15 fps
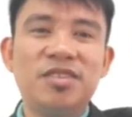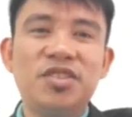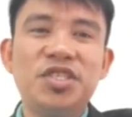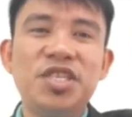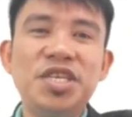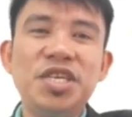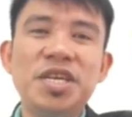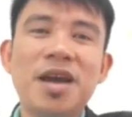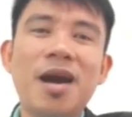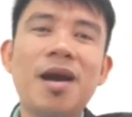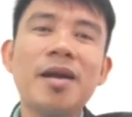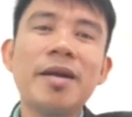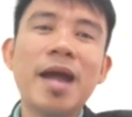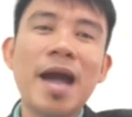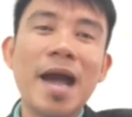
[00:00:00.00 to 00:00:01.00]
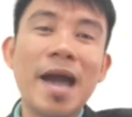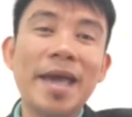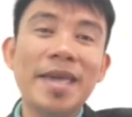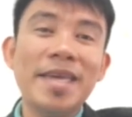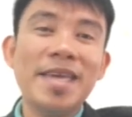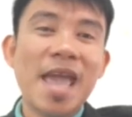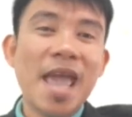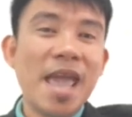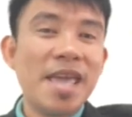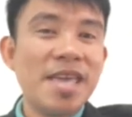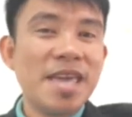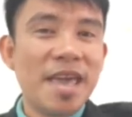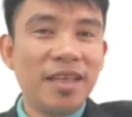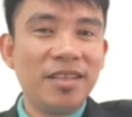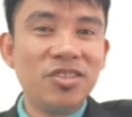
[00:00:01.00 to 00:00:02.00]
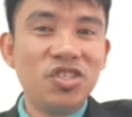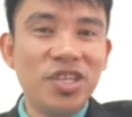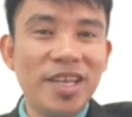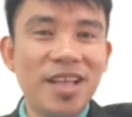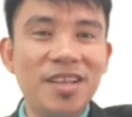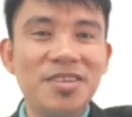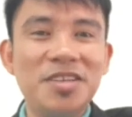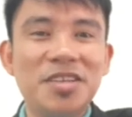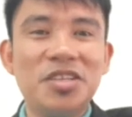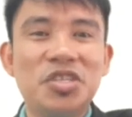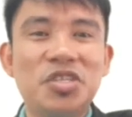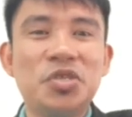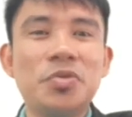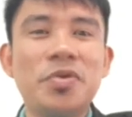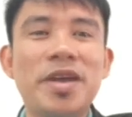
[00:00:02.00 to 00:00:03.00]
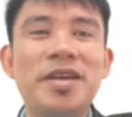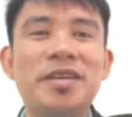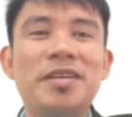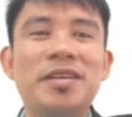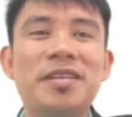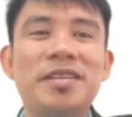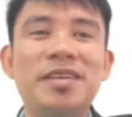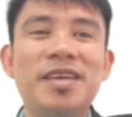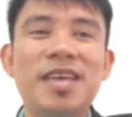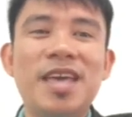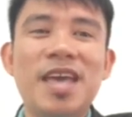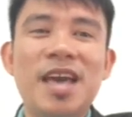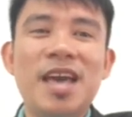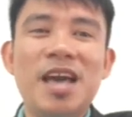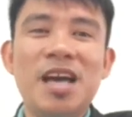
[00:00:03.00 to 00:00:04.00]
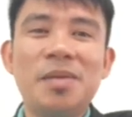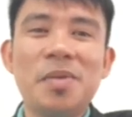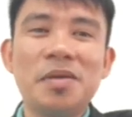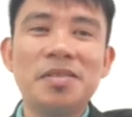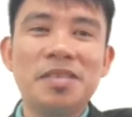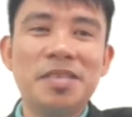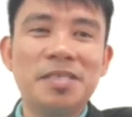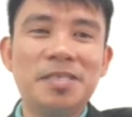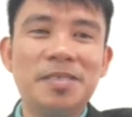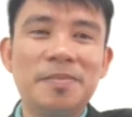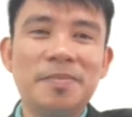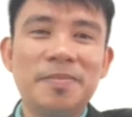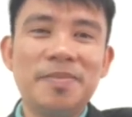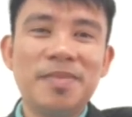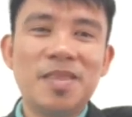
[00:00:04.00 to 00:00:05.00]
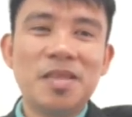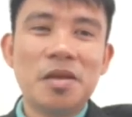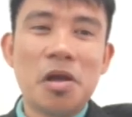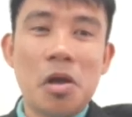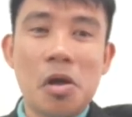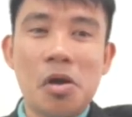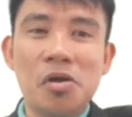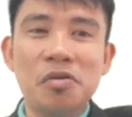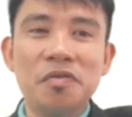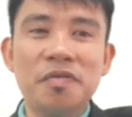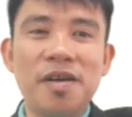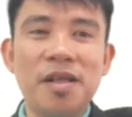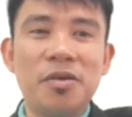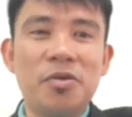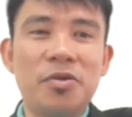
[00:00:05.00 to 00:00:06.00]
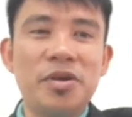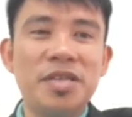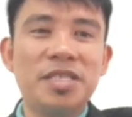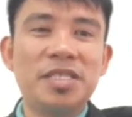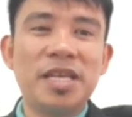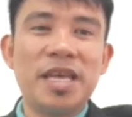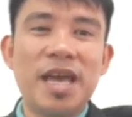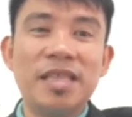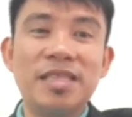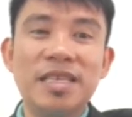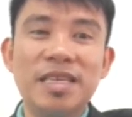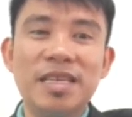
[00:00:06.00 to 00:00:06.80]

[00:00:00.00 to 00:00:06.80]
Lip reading: T-R-I-A-N-G-L-E. Triangle. How about this? oval, or they say an